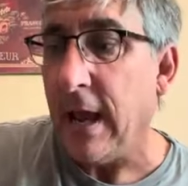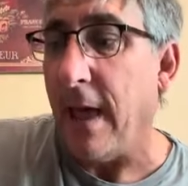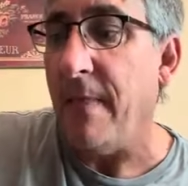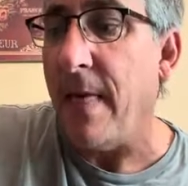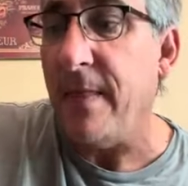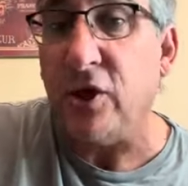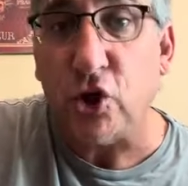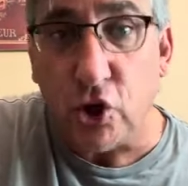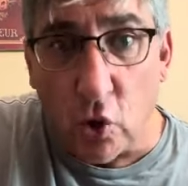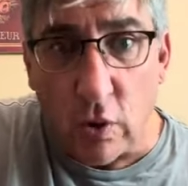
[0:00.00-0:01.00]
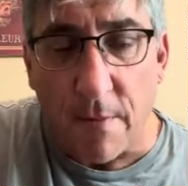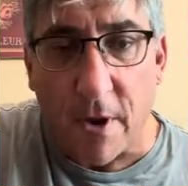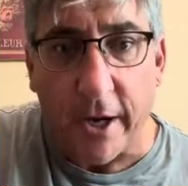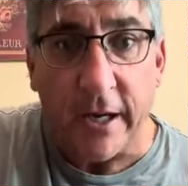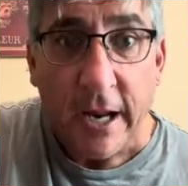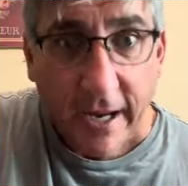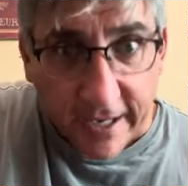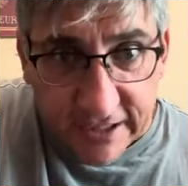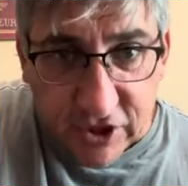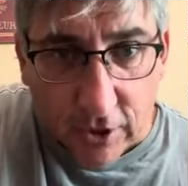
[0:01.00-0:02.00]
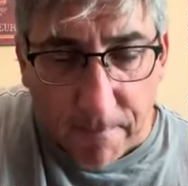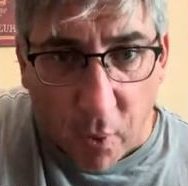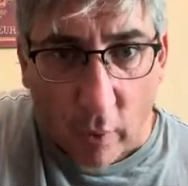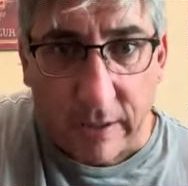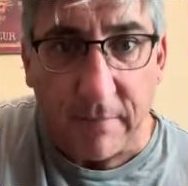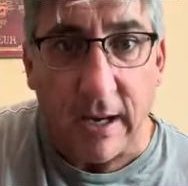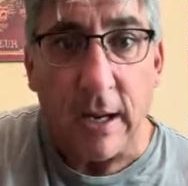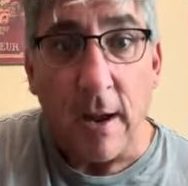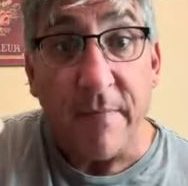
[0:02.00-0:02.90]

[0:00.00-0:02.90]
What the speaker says: And then the Shunammite is an appointment